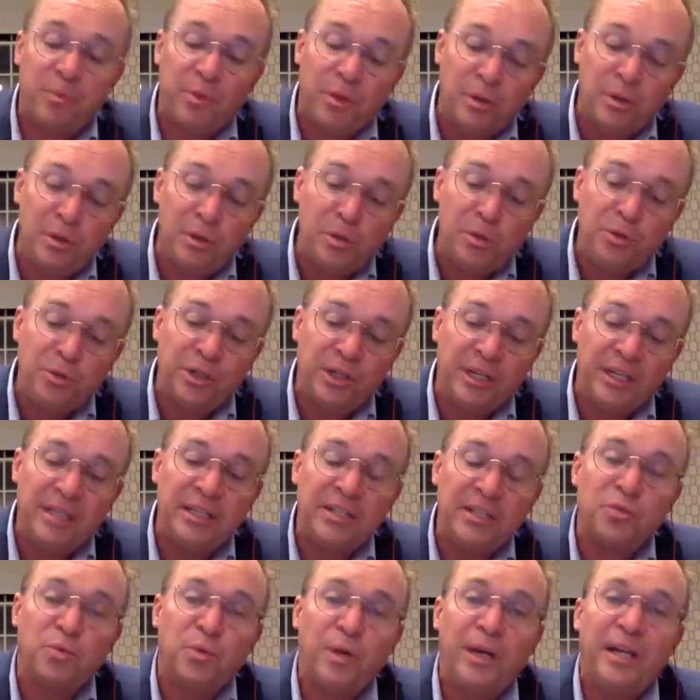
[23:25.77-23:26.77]
loser in
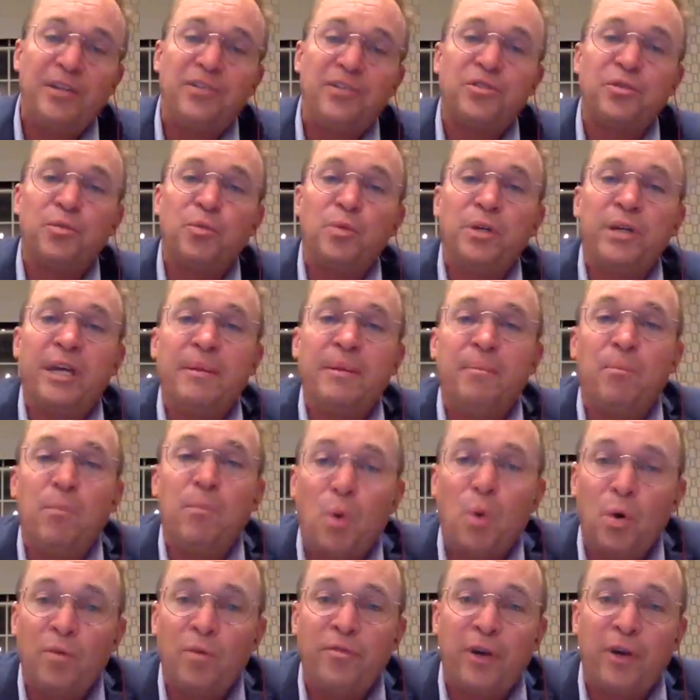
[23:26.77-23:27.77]
this race will get
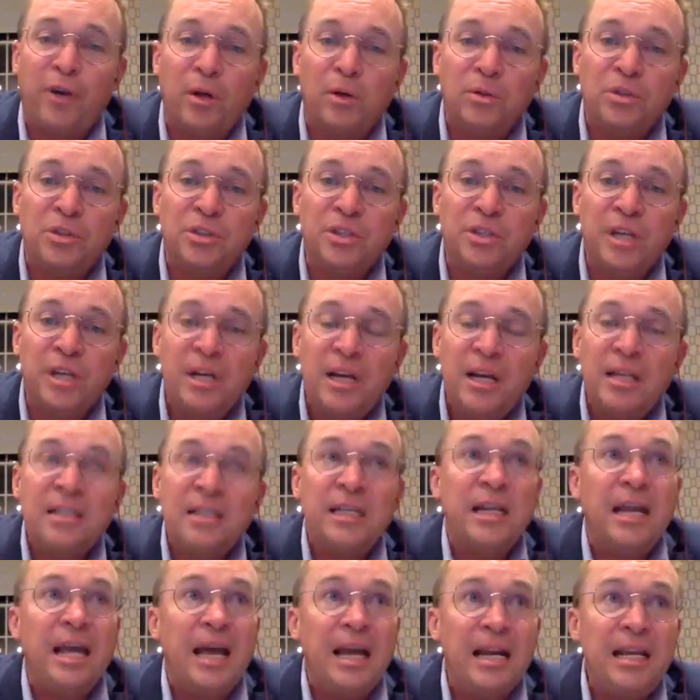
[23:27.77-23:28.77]
more votes
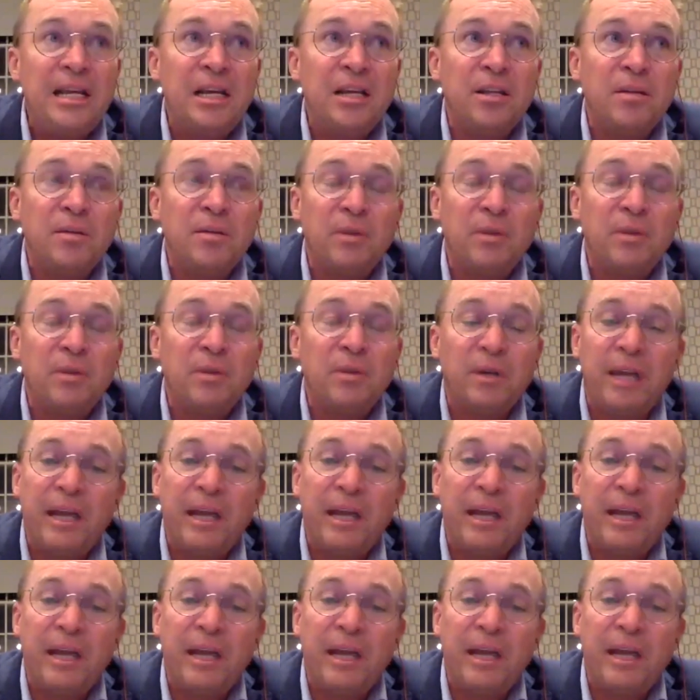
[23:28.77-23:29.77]
than any other
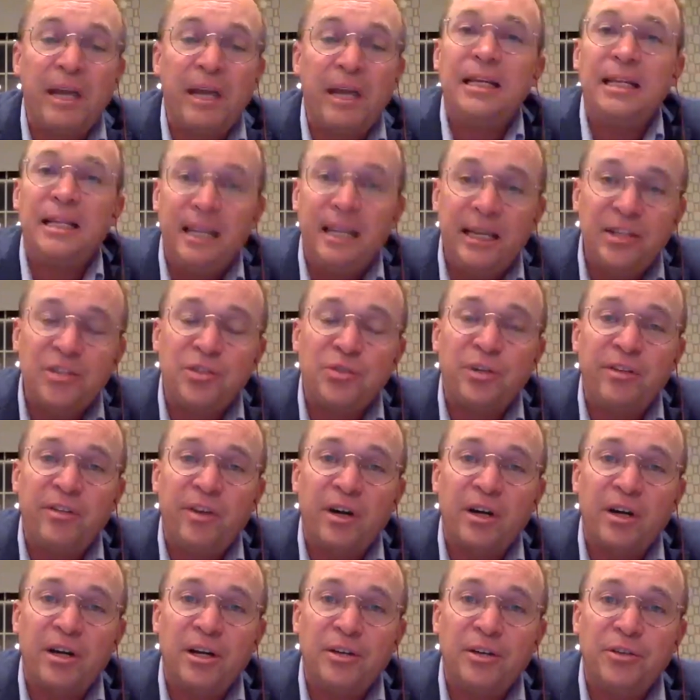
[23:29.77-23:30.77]
candidate in the history of
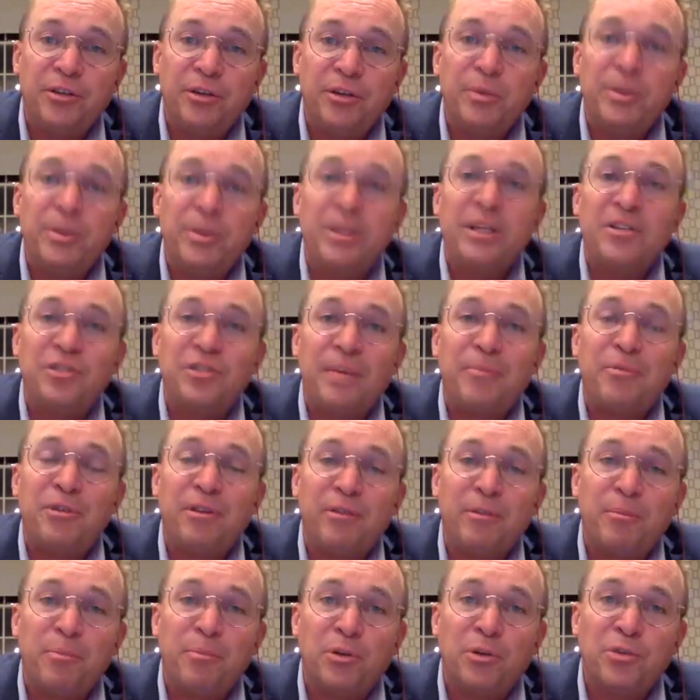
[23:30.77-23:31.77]
our country, with the exception
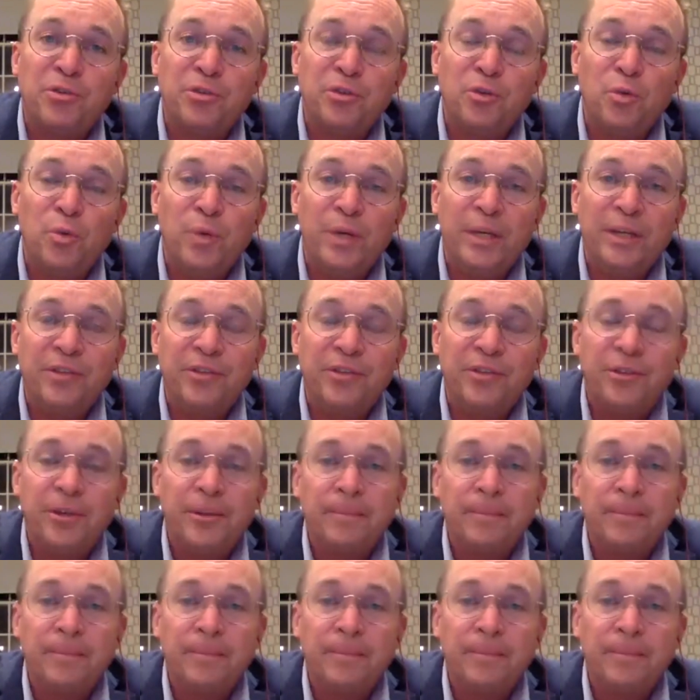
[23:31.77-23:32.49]
of the person who wins.